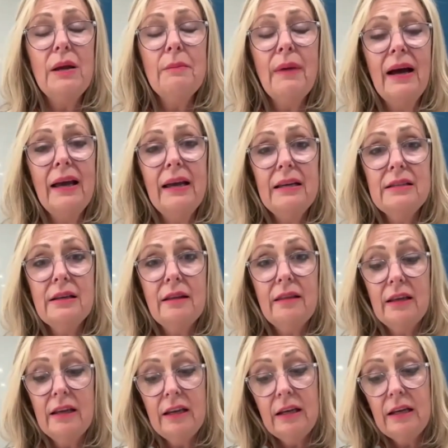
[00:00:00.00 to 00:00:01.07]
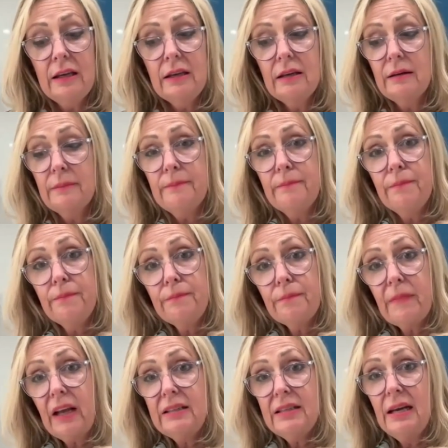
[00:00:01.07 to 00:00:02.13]
we made the
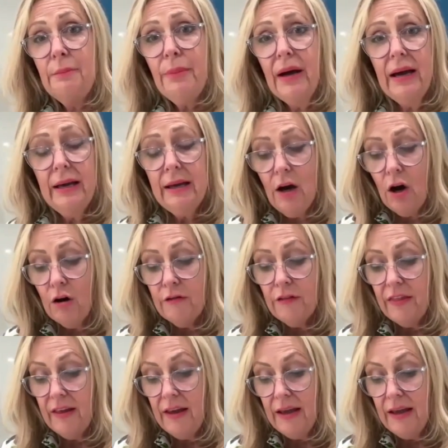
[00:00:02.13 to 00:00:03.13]
tempeh over